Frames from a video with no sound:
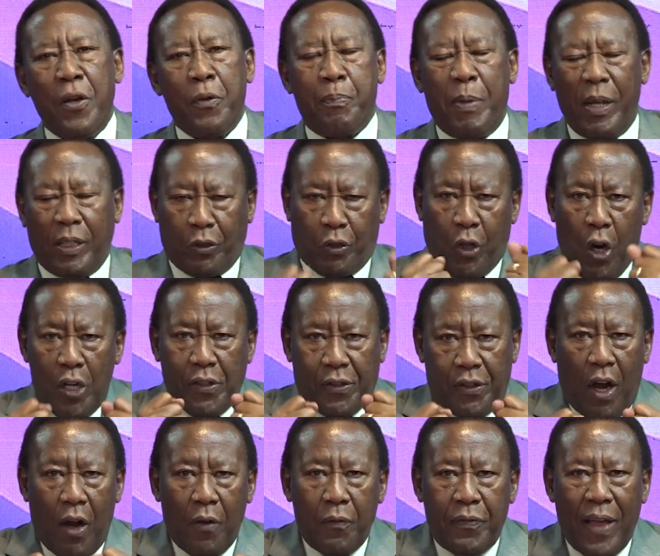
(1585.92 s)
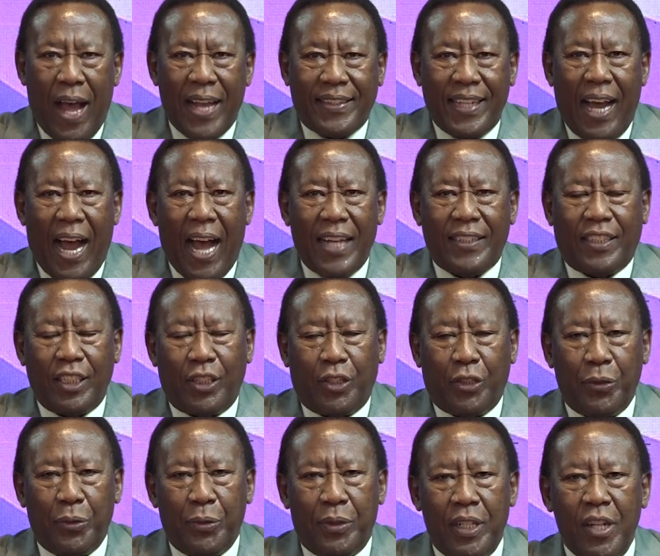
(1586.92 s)
Because of that
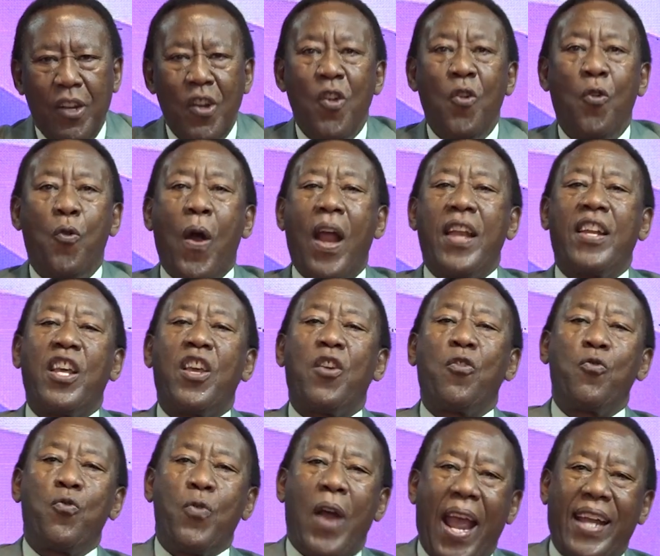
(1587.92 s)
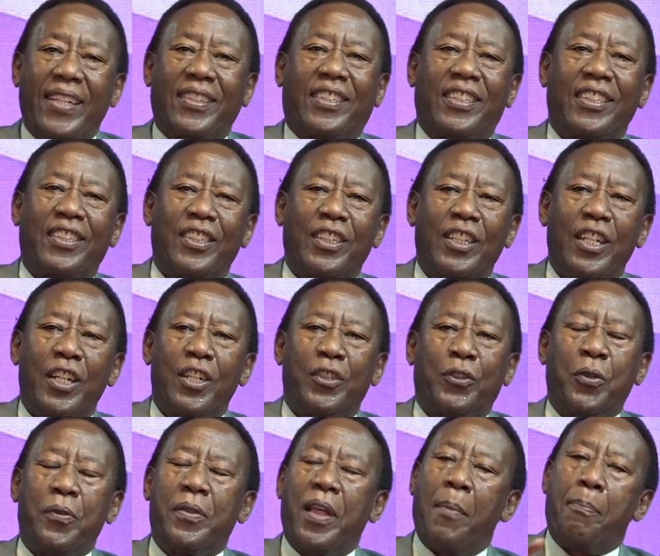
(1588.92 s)
attitude, when he went
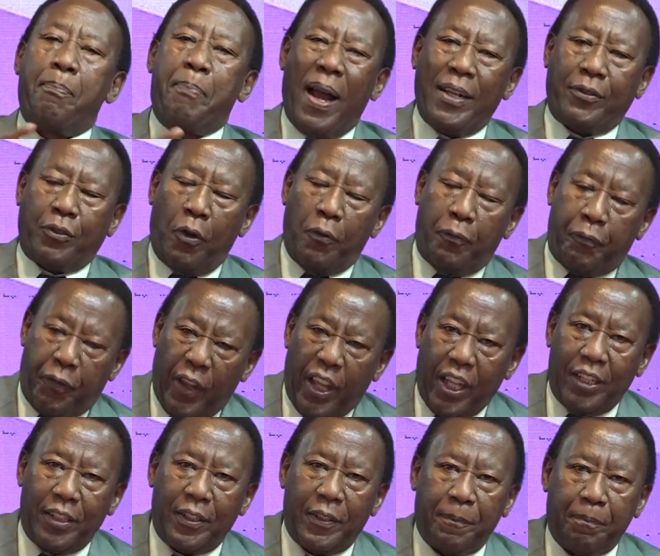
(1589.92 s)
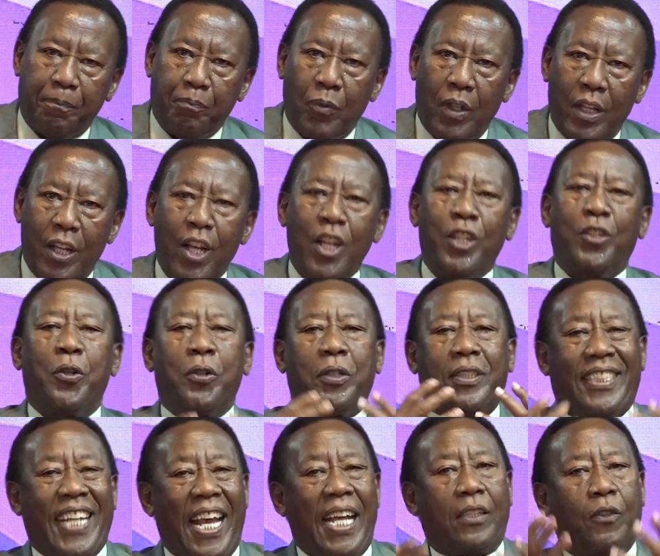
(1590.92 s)
to the battlefield to
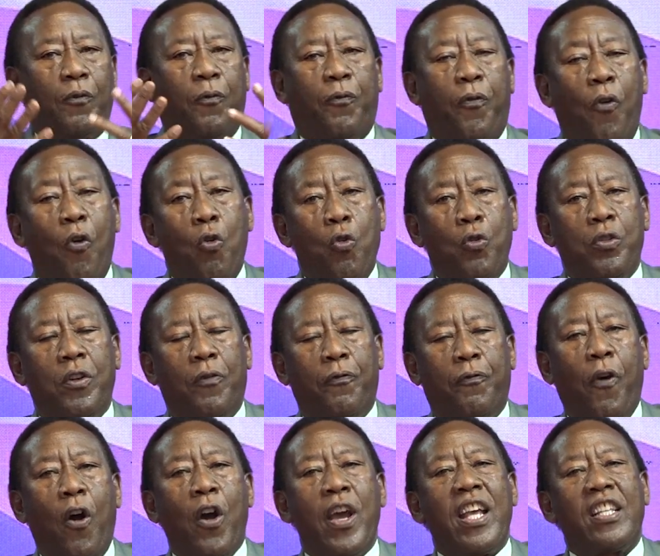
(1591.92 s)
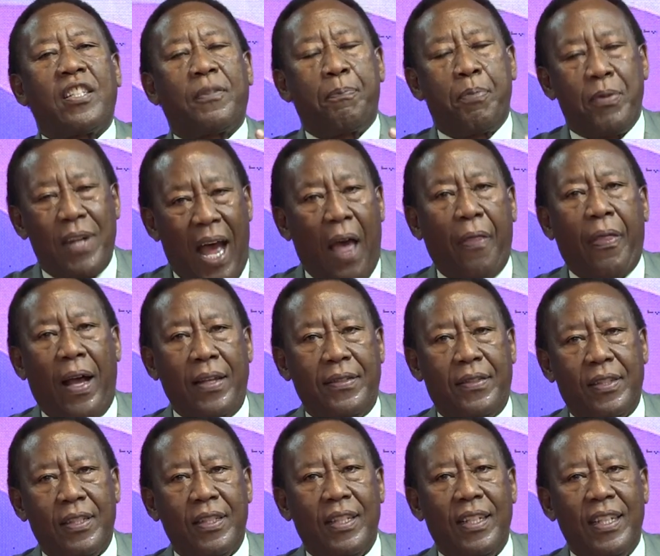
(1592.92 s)
take food for his
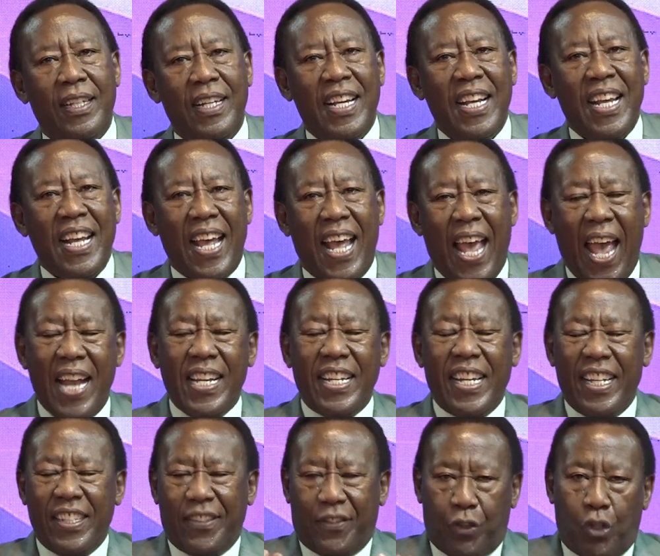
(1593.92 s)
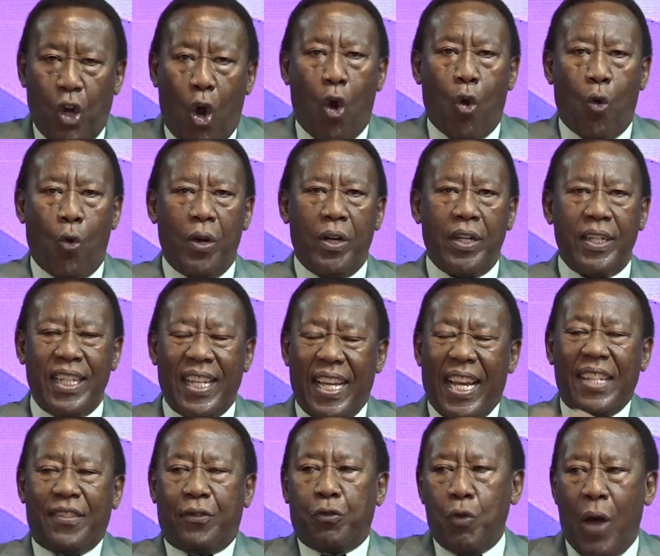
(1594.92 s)
brothers, and he saw
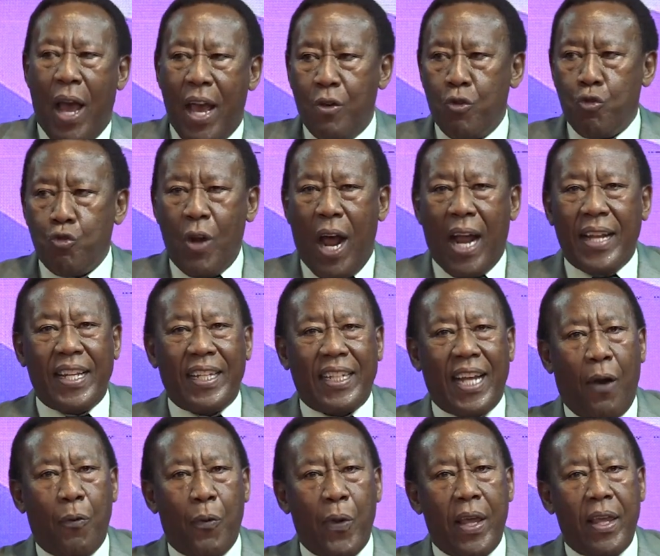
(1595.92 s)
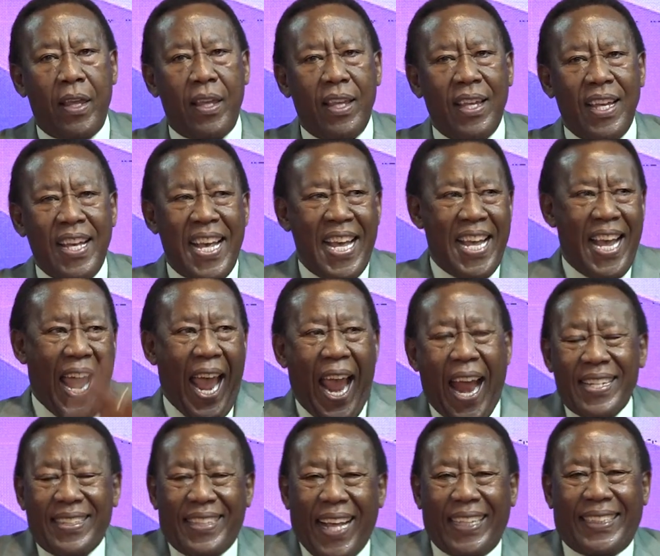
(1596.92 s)
Israel running away
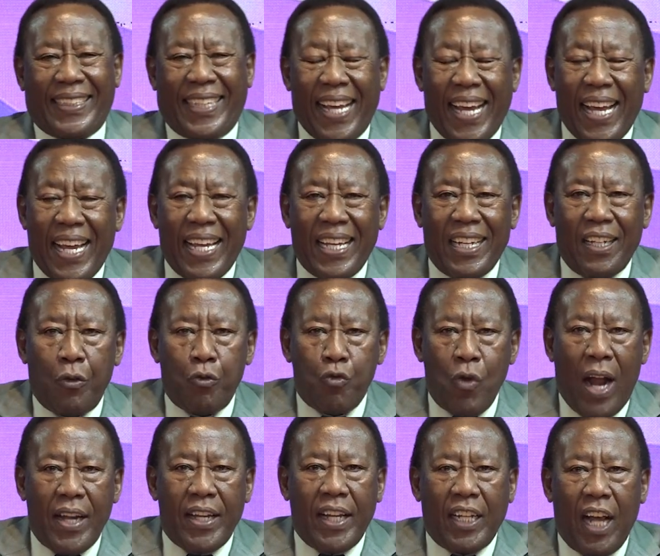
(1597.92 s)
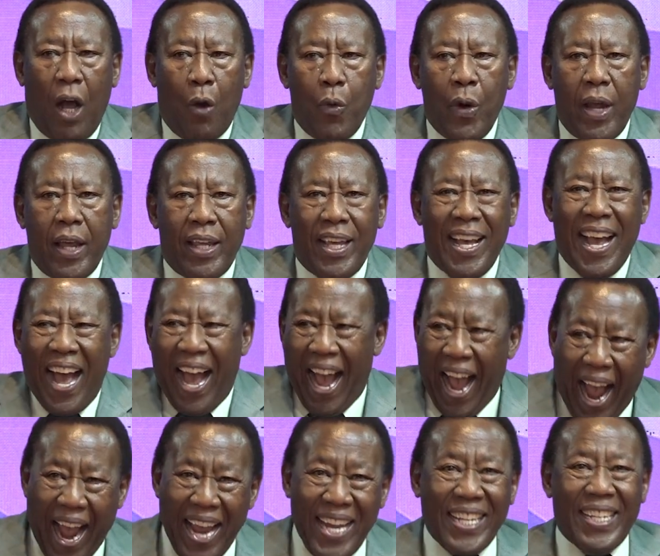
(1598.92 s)
and the king running away,
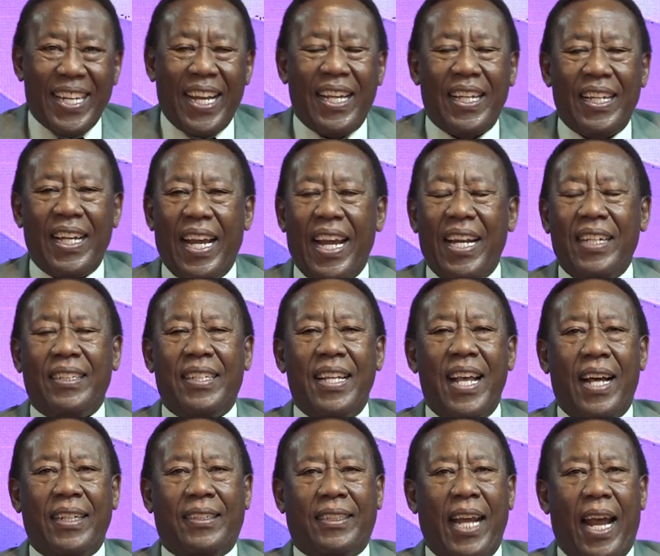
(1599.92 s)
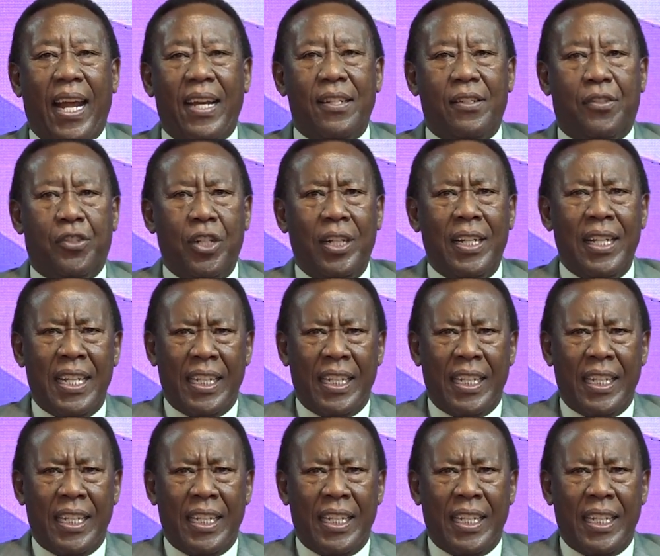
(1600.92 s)
hiding in their tents,